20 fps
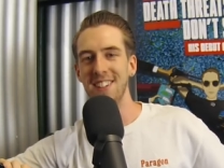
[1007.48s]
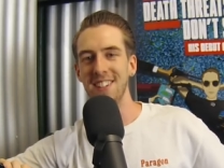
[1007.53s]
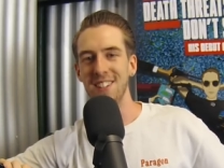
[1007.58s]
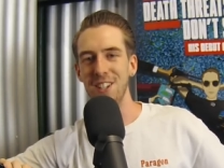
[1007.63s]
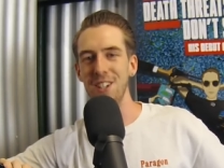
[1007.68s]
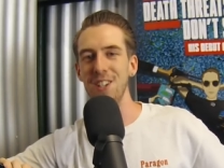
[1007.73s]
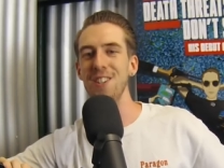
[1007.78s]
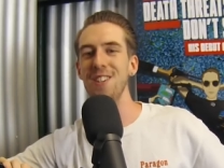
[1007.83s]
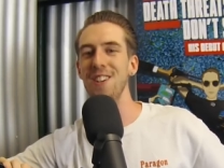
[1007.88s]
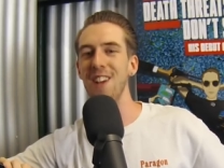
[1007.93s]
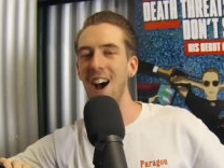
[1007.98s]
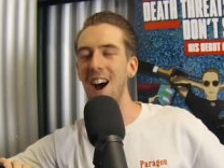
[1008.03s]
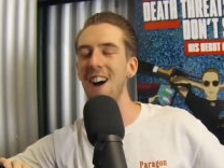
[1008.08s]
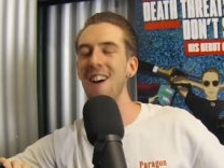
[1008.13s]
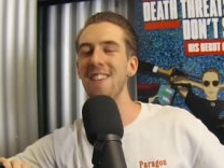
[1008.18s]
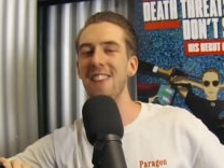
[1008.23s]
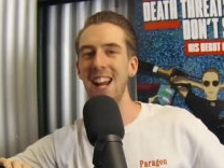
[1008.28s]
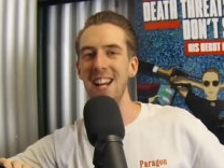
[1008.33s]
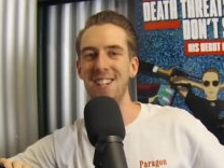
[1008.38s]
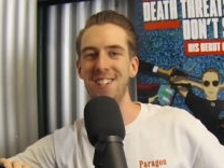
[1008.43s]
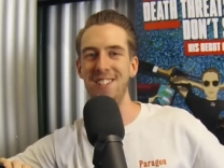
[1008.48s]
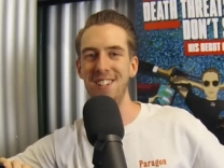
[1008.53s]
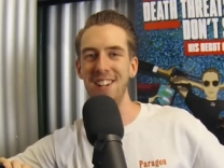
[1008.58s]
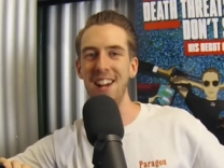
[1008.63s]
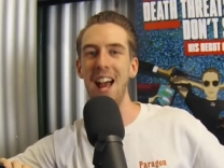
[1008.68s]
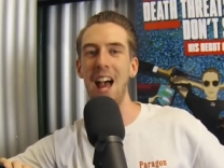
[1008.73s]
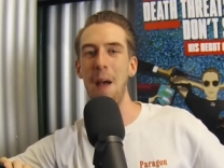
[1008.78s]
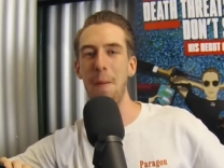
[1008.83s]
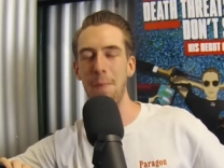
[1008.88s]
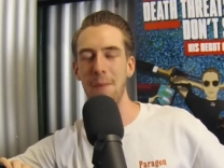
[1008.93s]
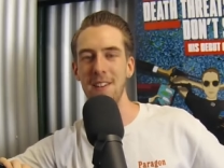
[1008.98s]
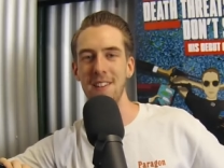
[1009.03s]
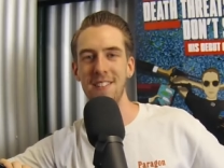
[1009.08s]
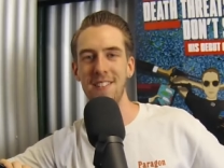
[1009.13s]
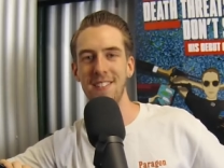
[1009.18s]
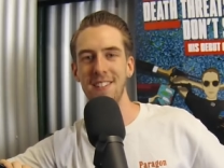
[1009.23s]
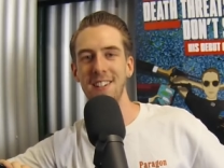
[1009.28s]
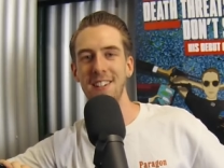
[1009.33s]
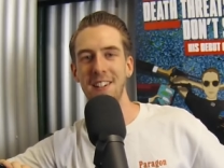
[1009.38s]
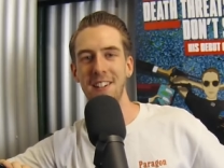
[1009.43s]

You know that shit happens.